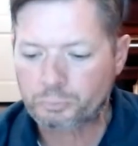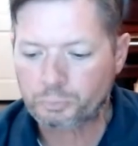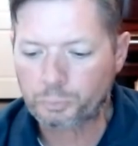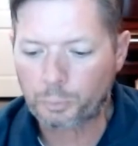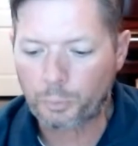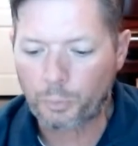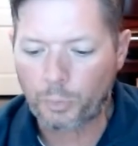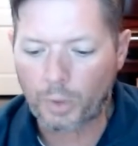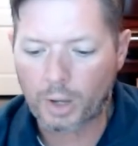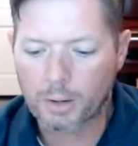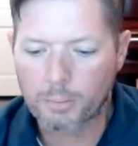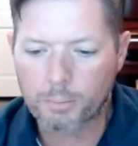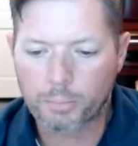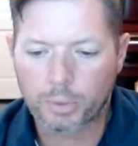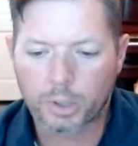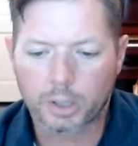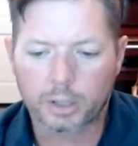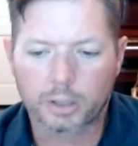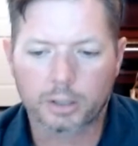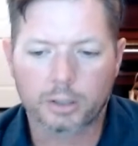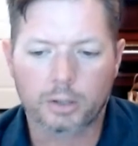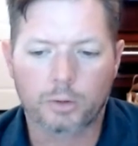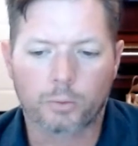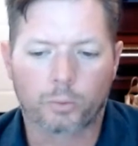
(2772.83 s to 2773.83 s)
But
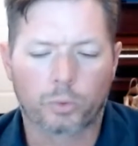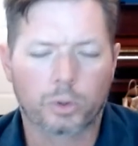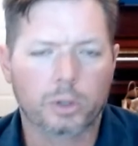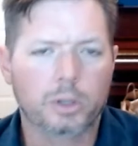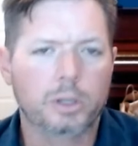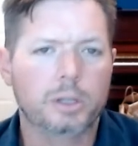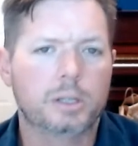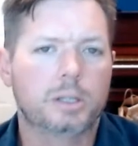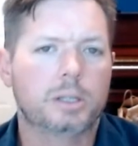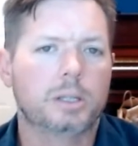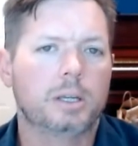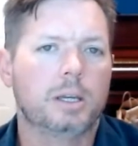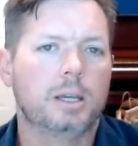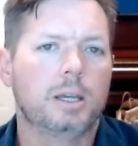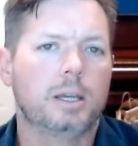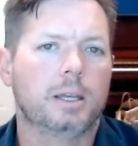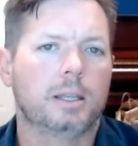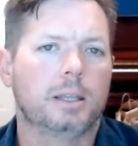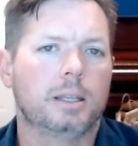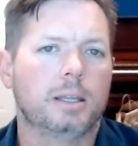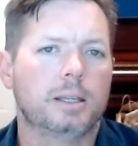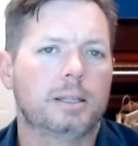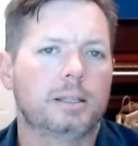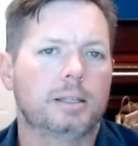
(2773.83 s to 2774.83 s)
you really see in
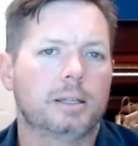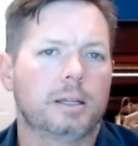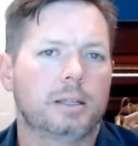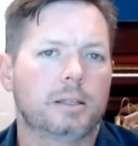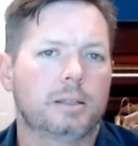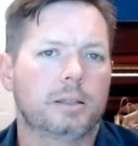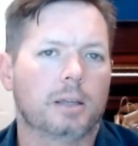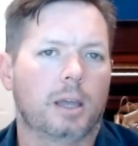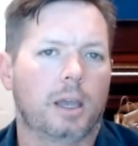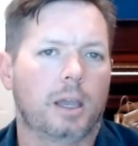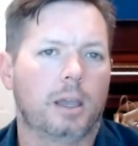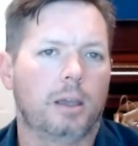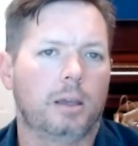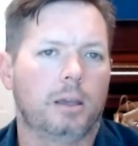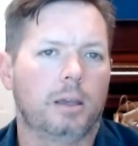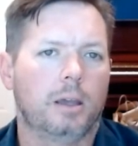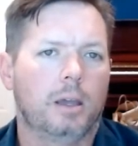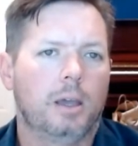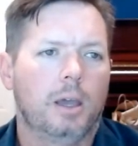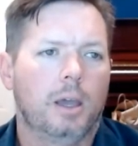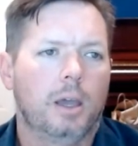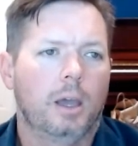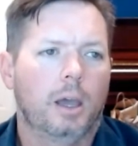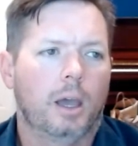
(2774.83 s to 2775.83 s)
this sense a
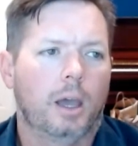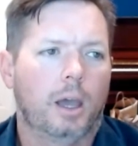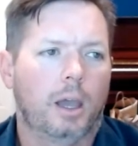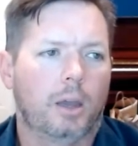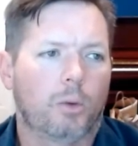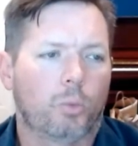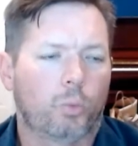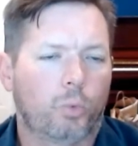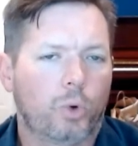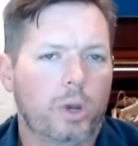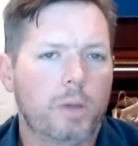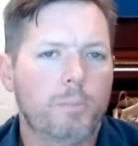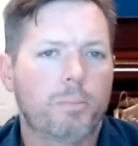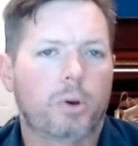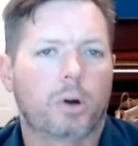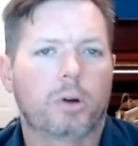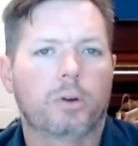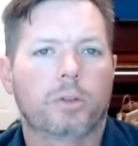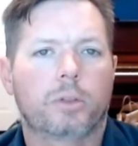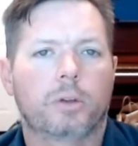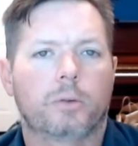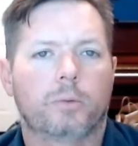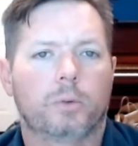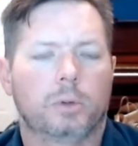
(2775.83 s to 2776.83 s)
rebirth
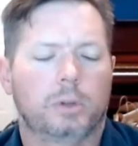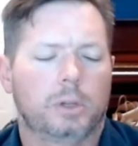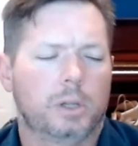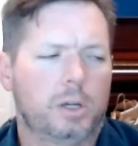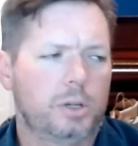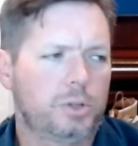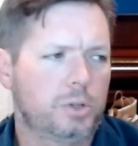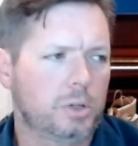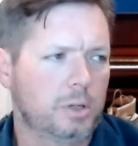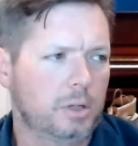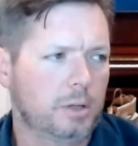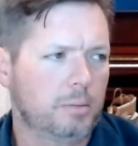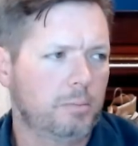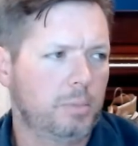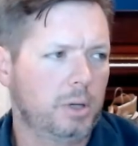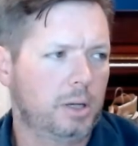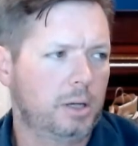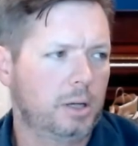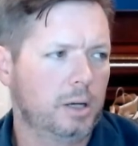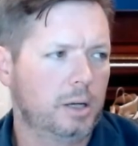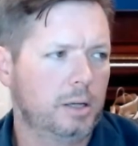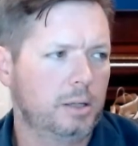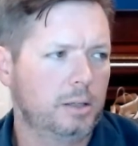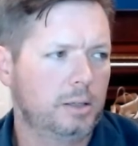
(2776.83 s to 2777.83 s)
of religion,
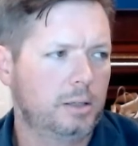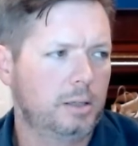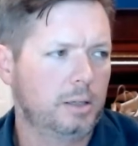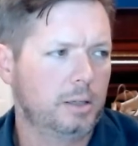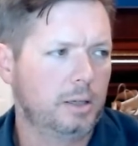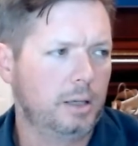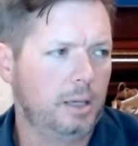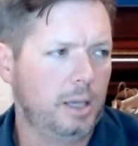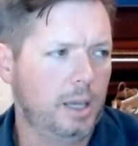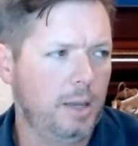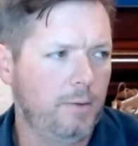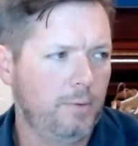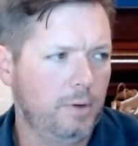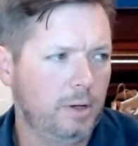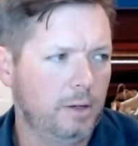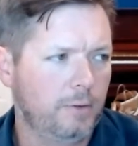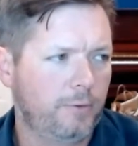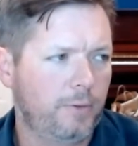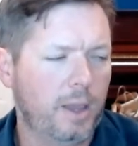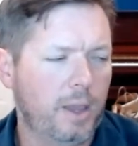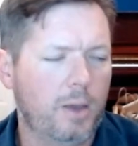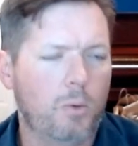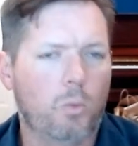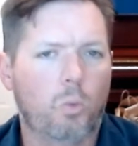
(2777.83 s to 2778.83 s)
because even if
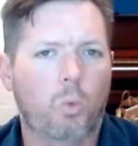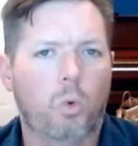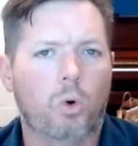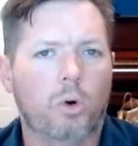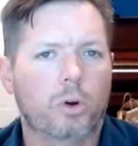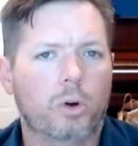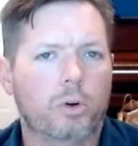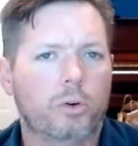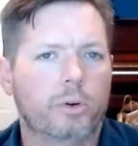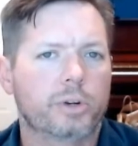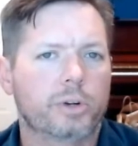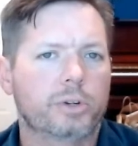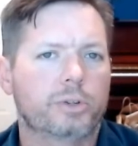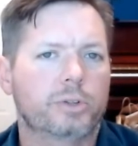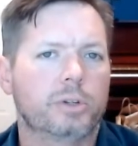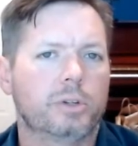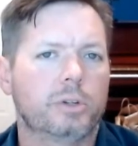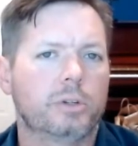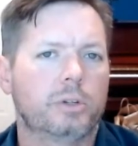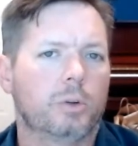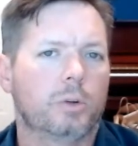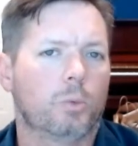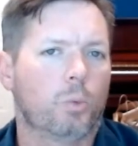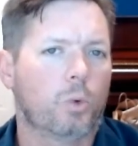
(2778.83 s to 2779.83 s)
they were Christian
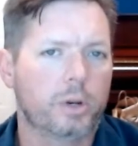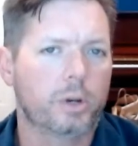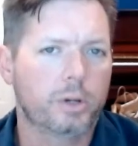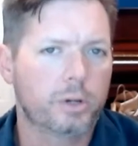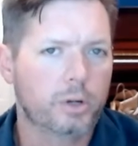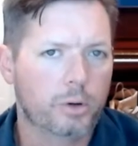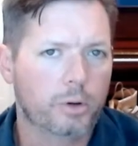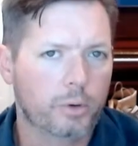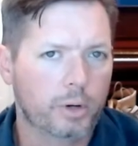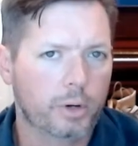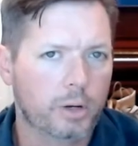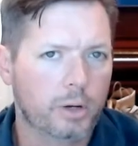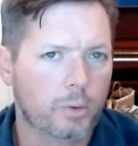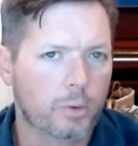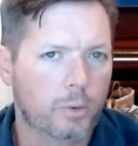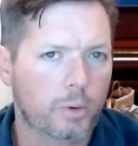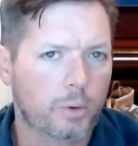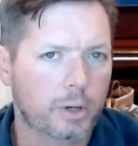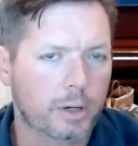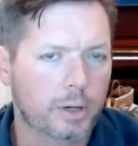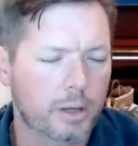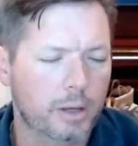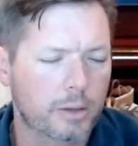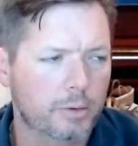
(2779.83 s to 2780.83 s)
to one degree or
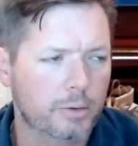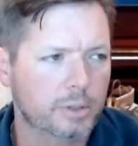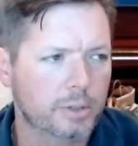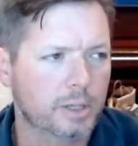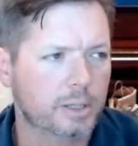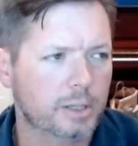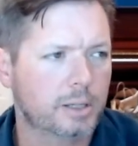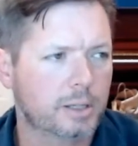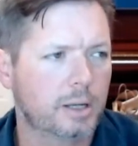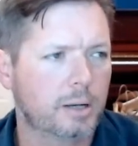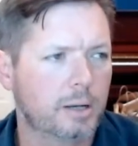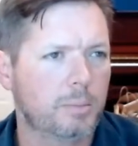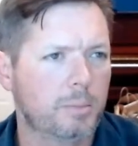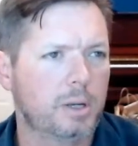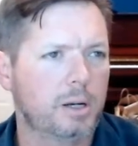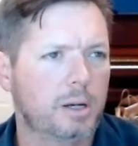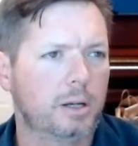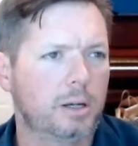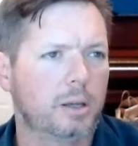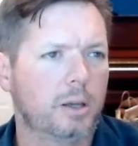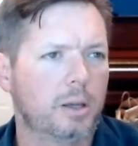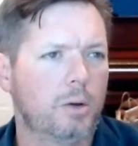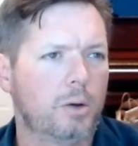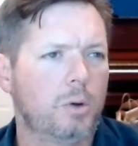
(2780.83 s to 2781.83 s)
another, as I said a minute ago,